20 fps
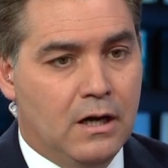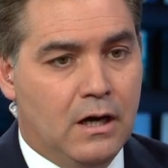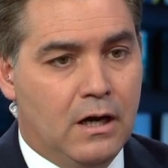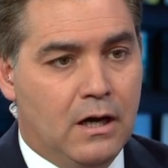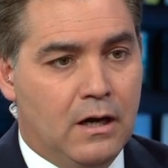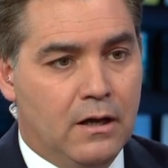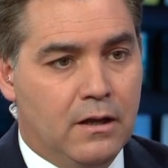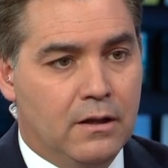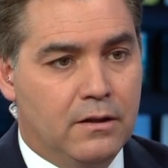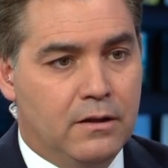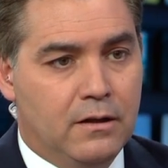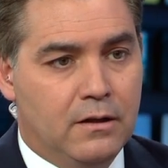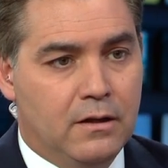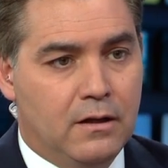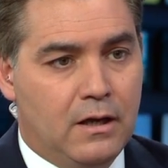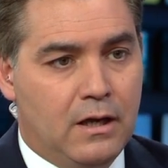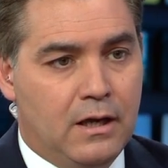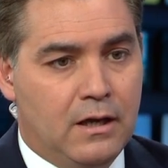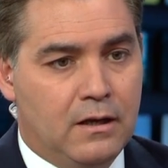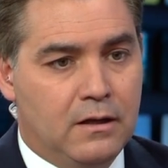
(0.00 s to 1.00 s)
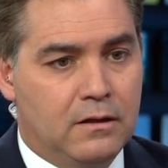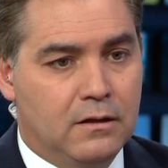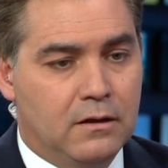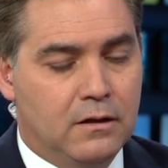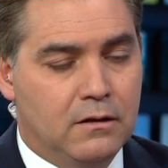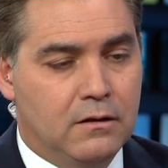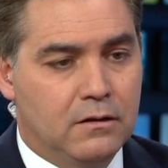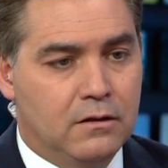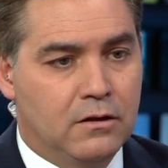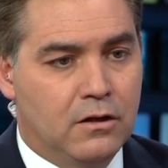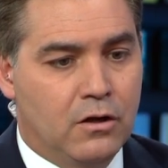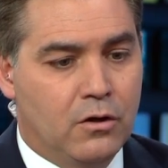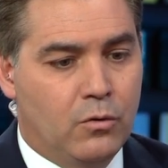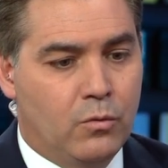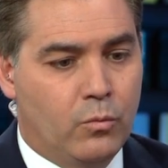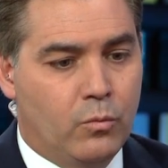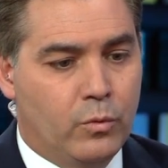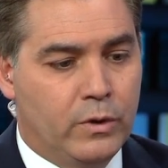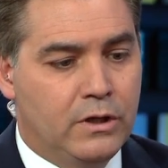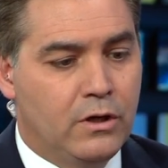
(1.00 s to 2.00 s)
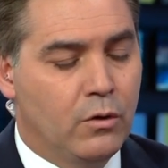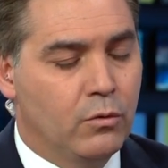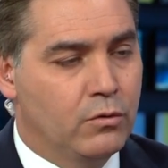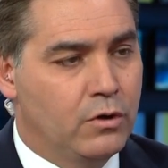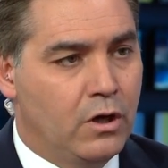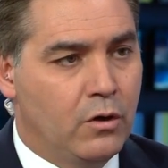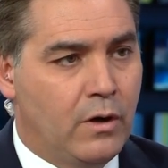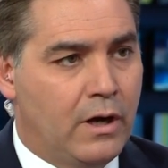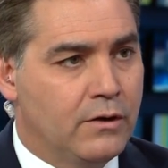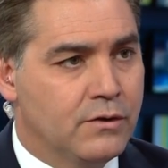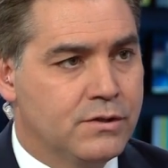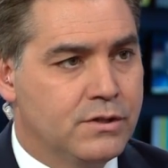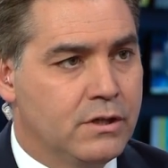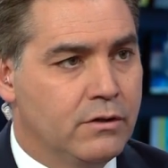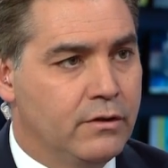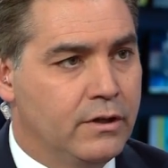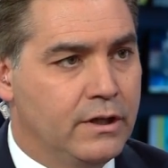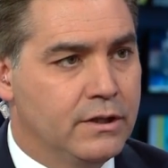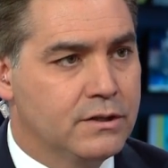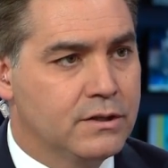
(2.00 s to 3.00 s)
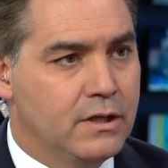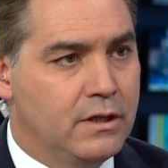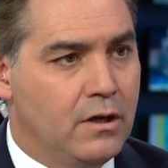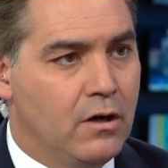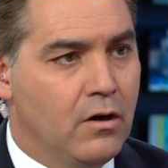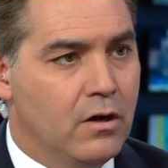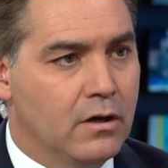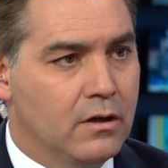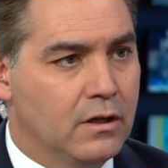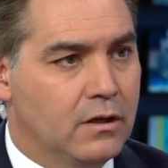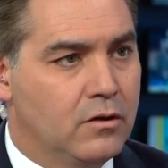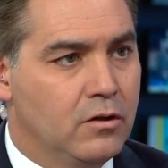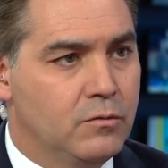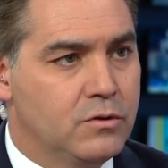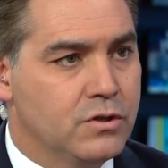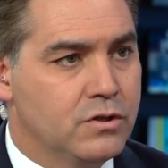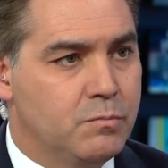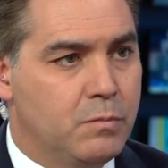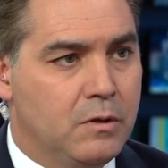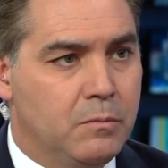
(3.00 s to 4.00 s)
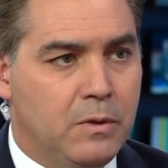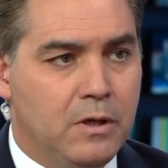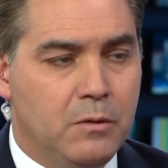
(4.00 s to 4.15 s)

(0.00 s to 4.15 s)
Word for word: Uh, and, uh, you know, we don't know how serious they are. It could just be